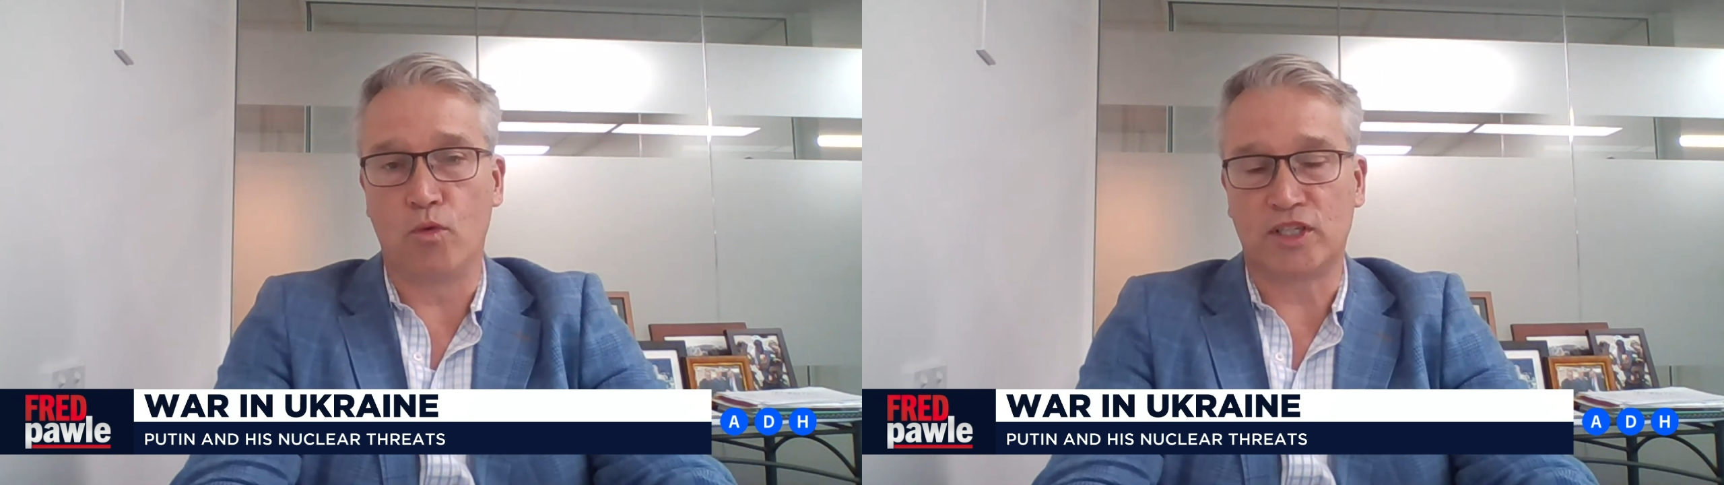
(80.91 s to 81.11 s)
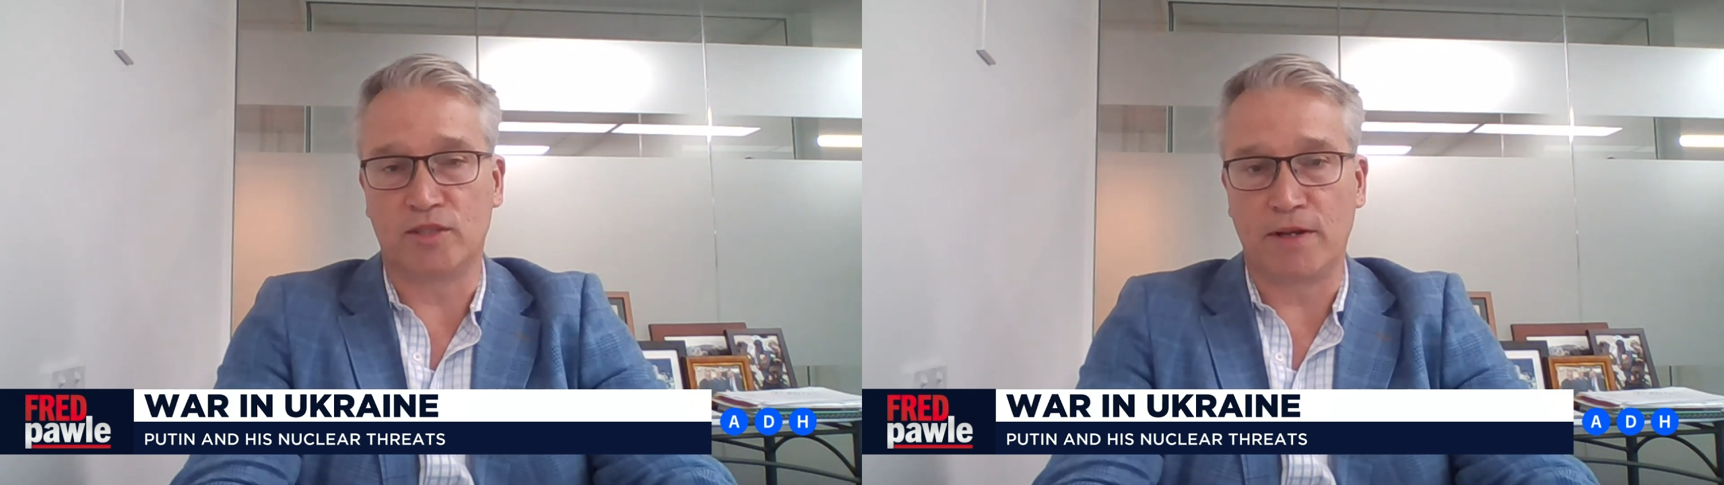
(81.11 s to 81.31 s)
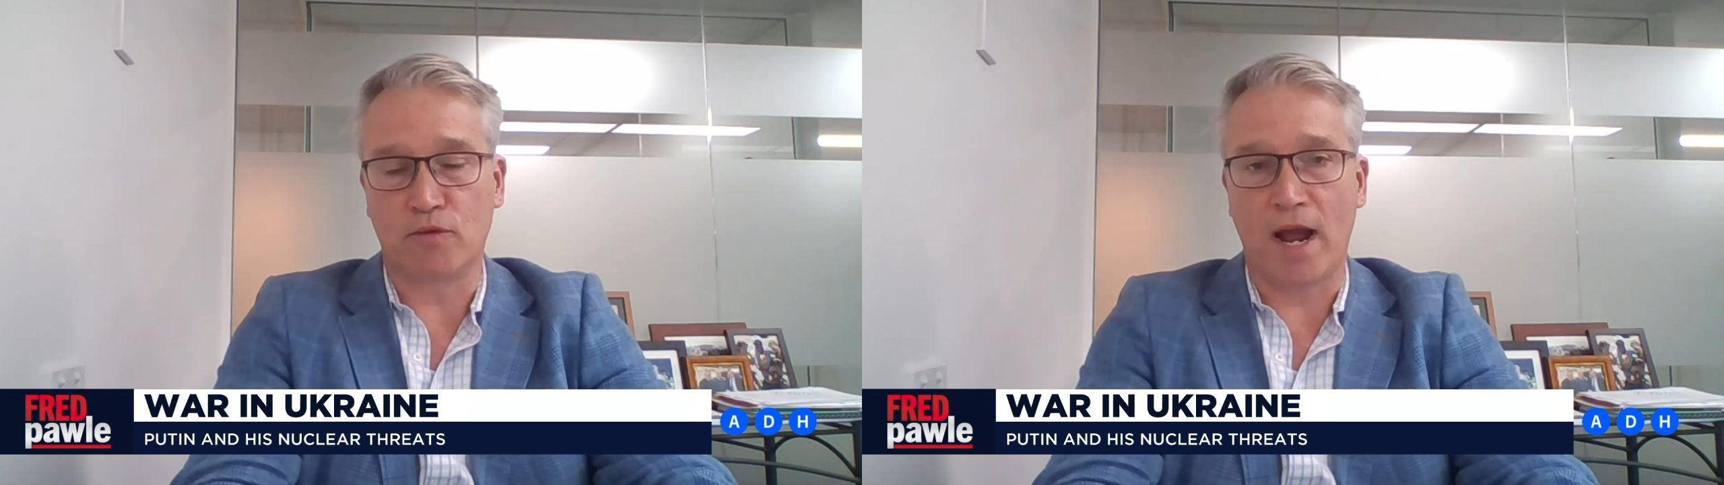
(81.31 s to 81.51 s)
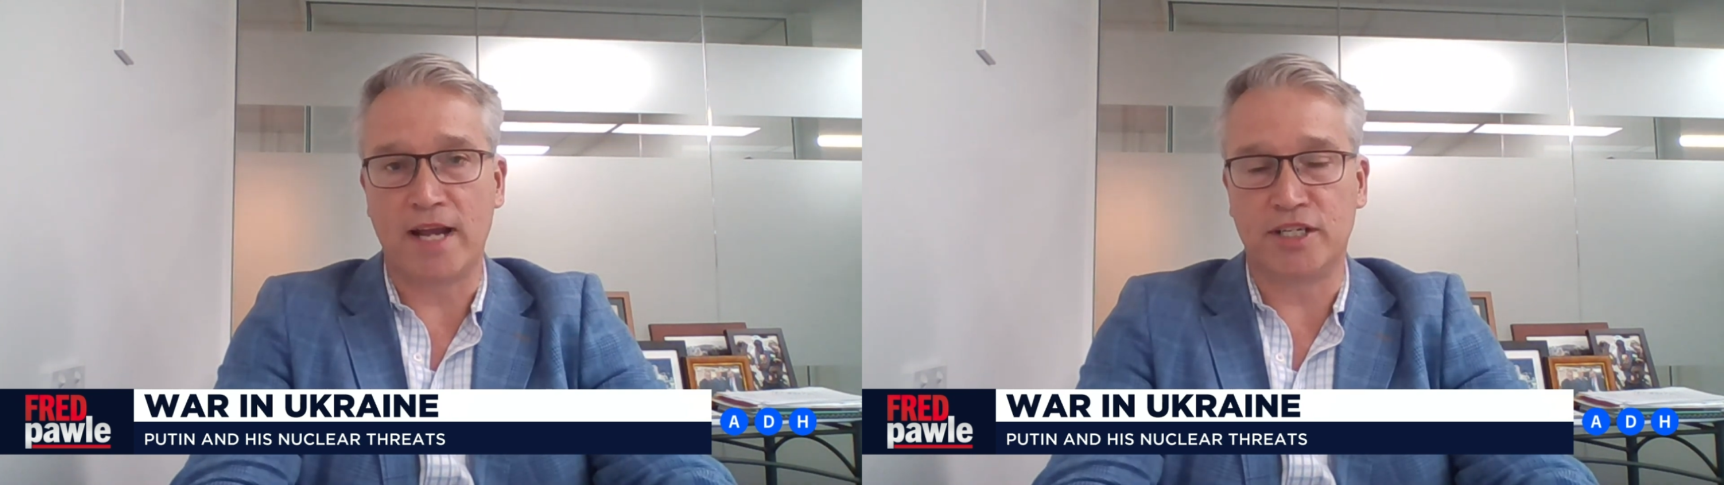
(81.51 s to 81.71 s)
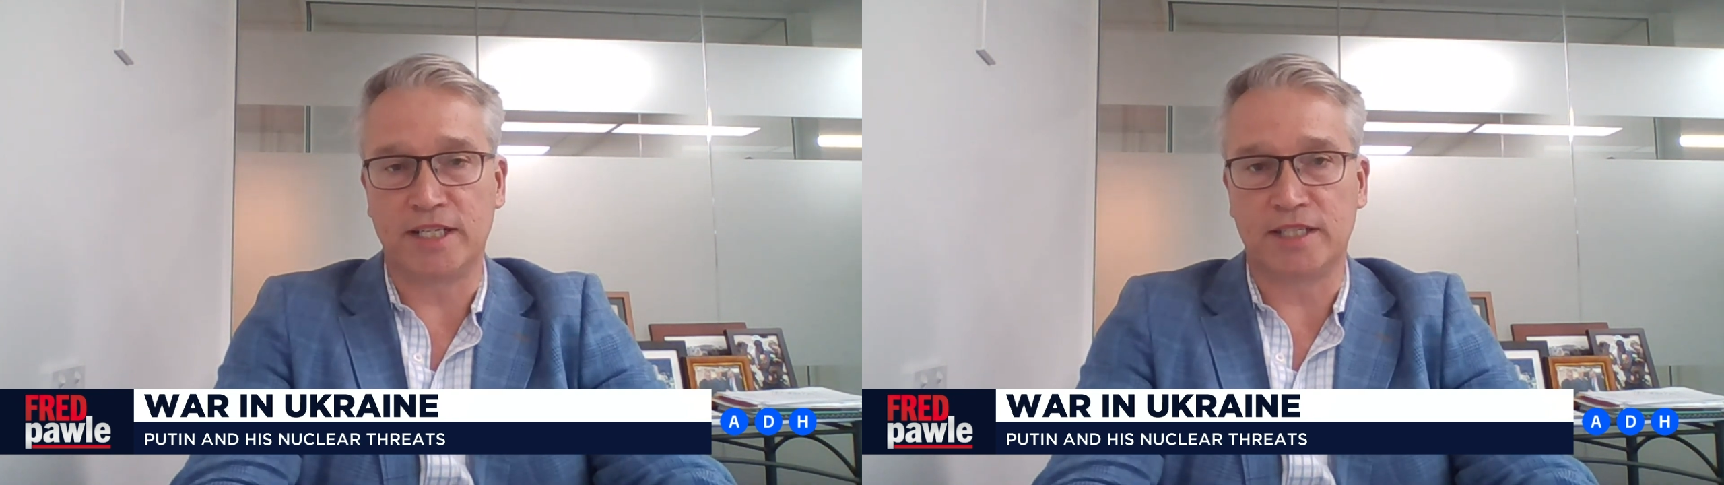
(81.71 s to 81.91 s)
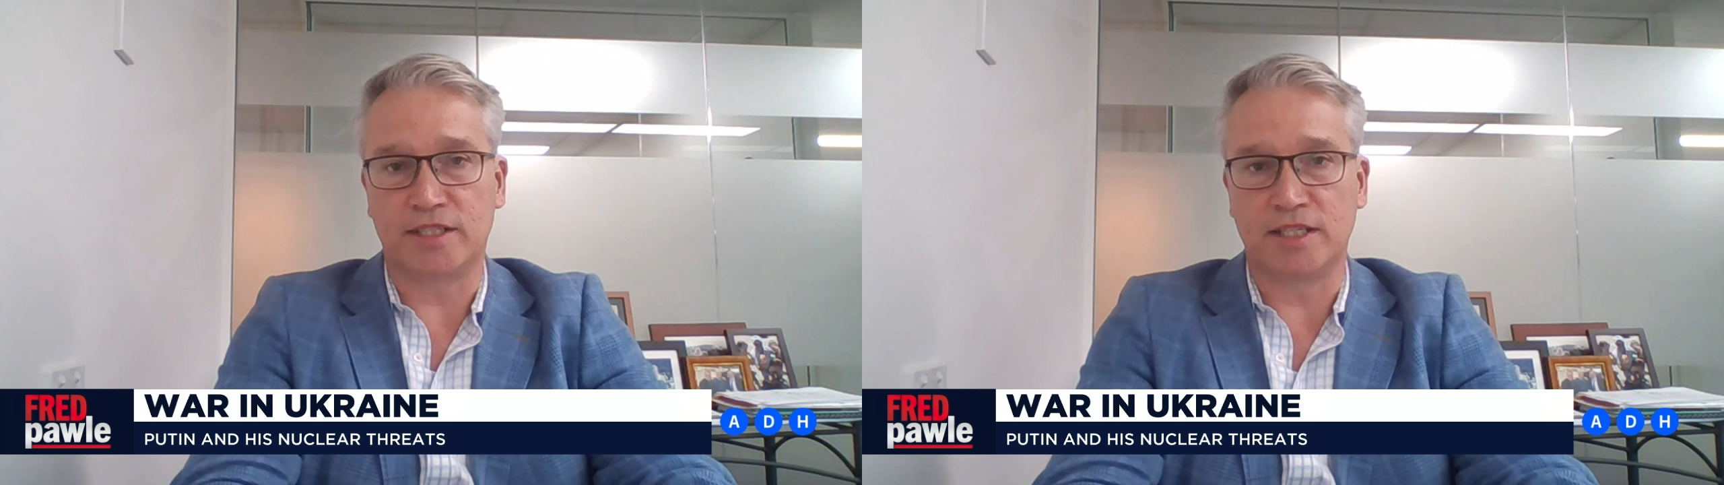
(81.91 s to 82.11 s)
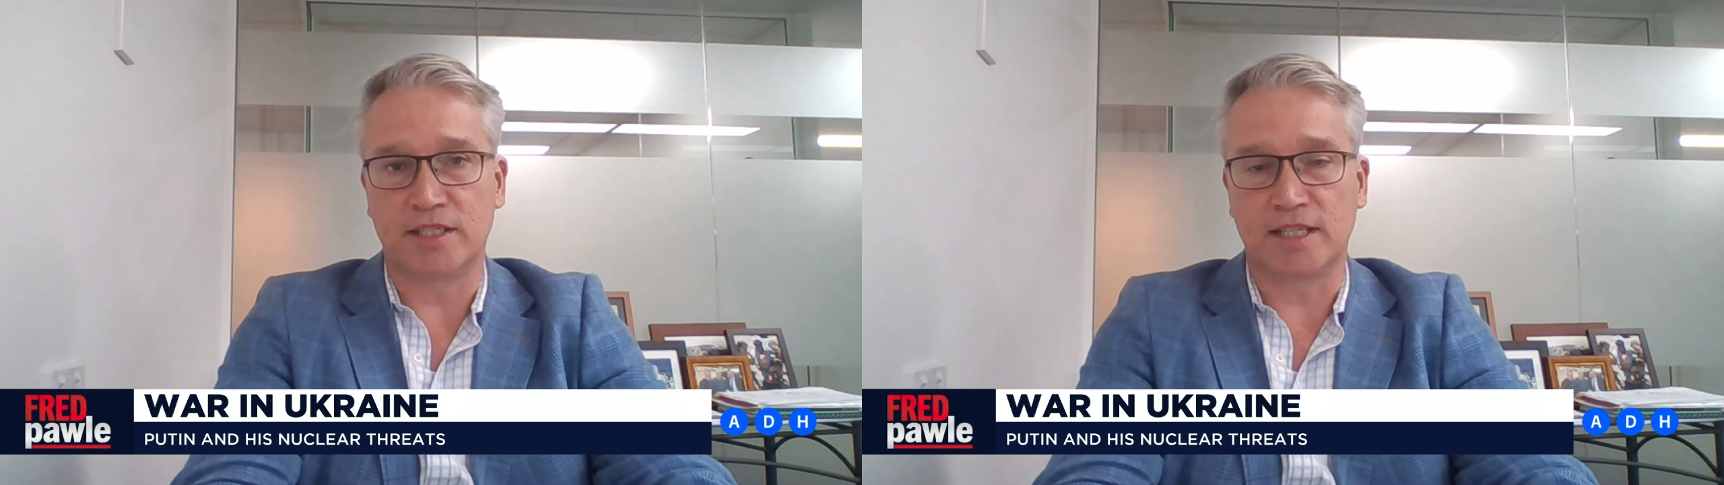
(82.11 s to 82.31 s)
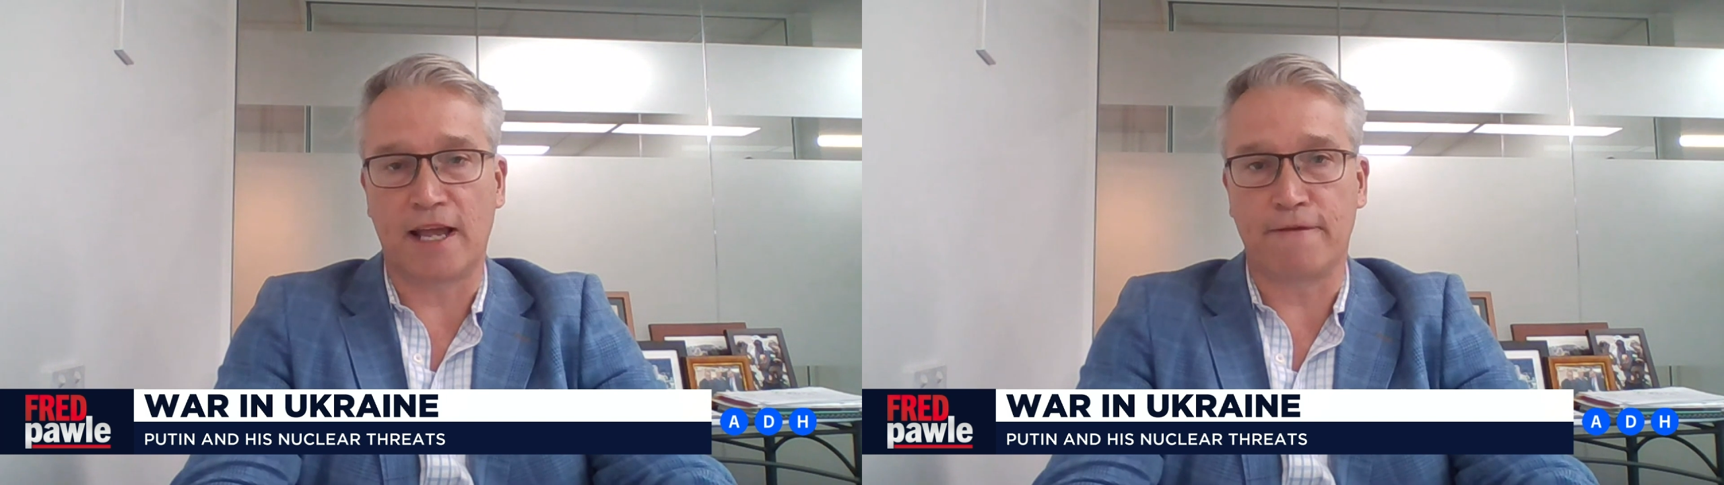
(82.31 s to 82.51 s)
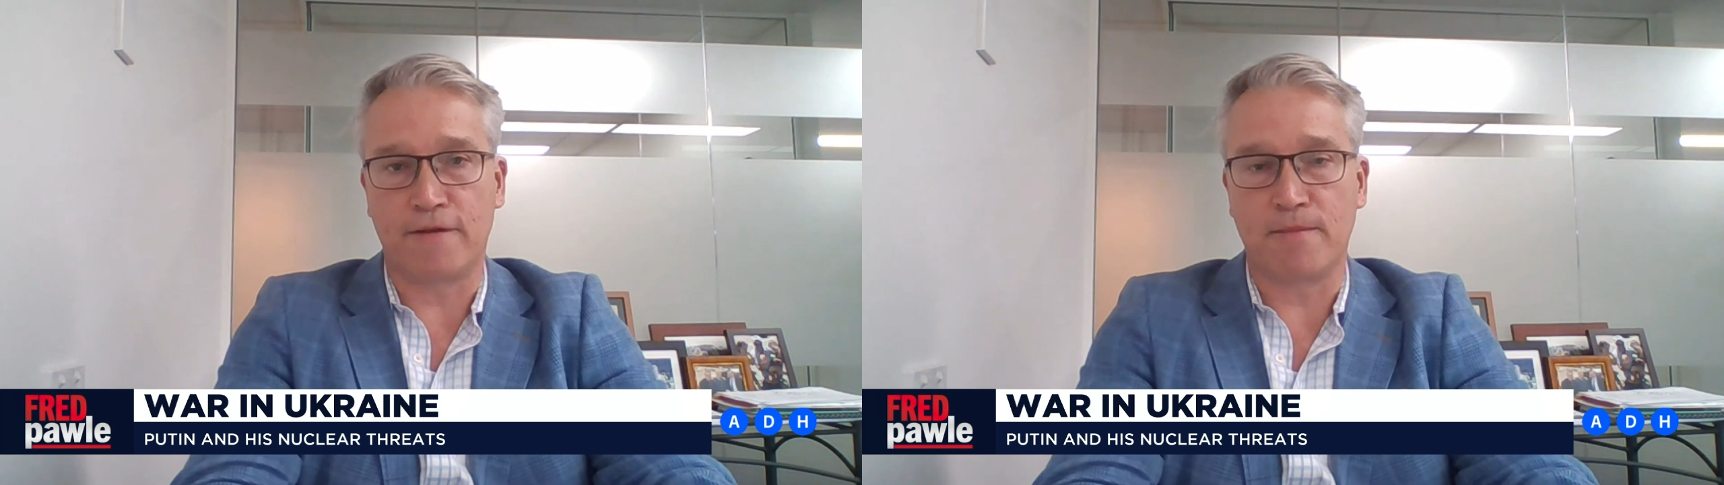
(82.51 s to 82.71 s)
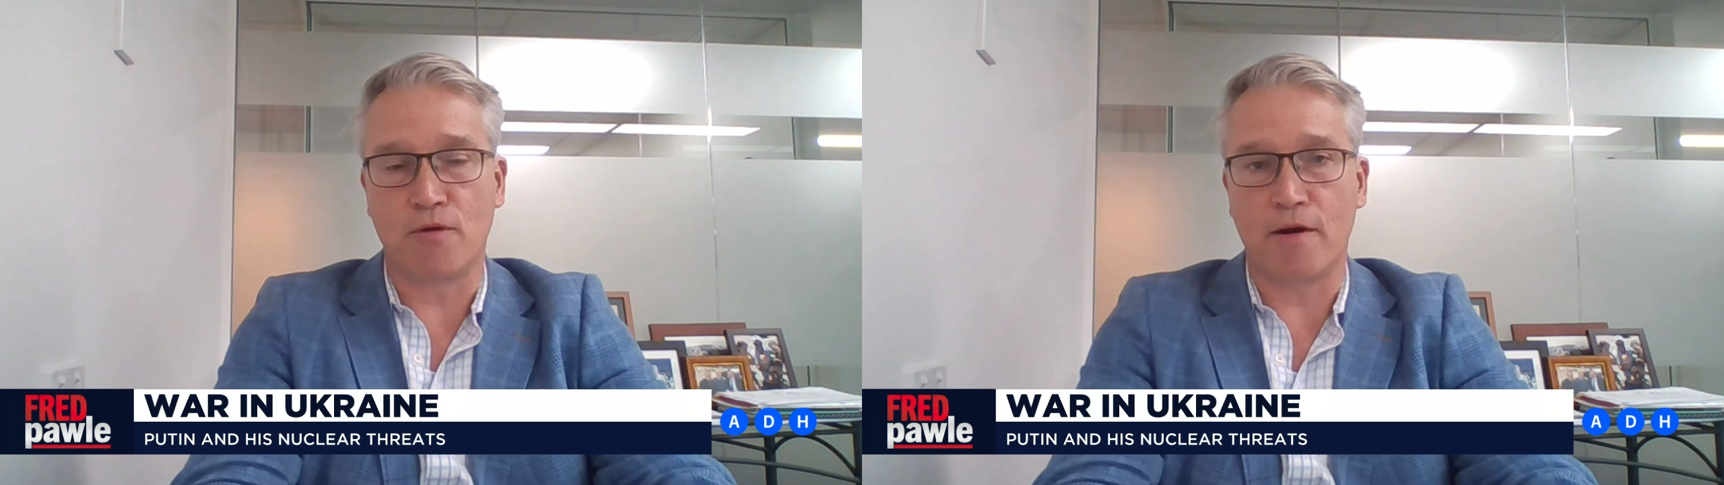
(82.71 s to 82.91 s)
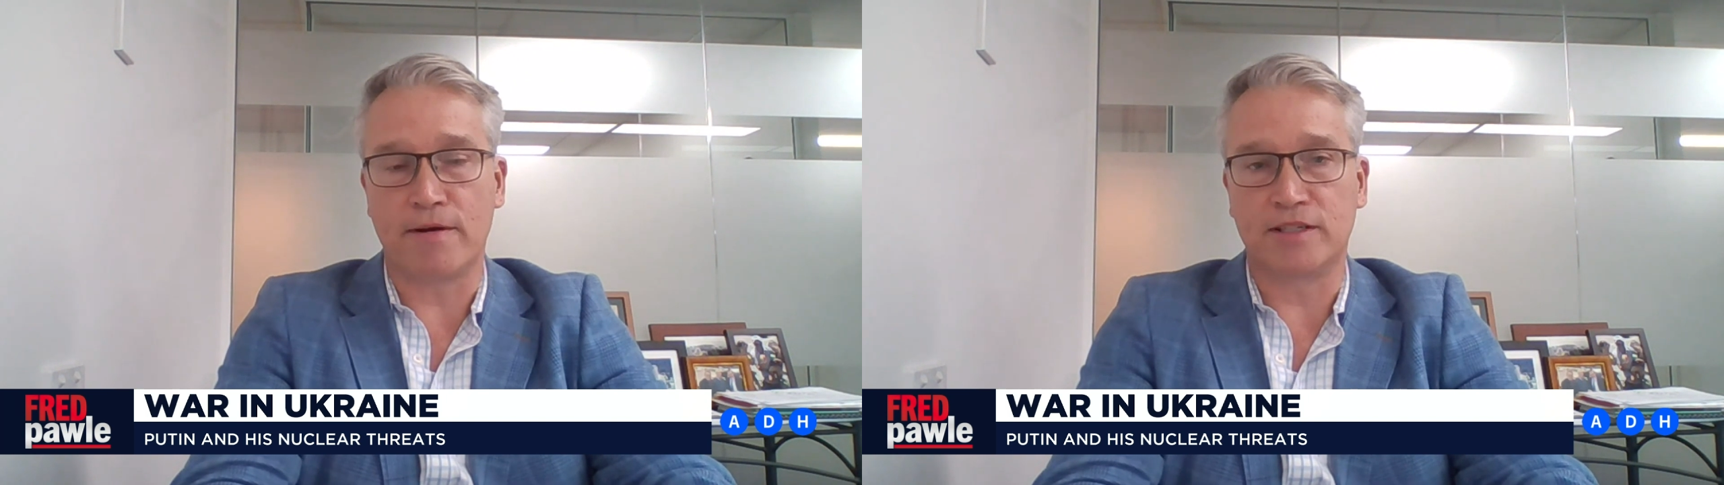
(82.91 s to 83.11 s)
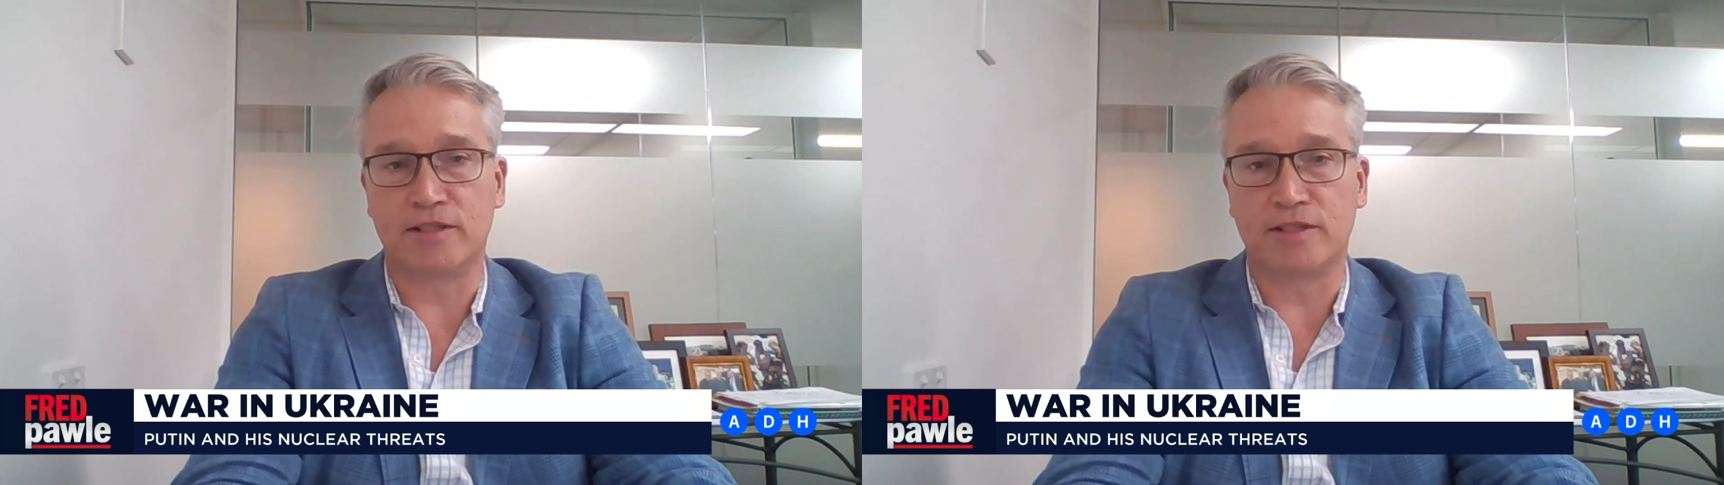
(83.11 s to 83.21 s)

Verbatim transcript: which has been raging since late February,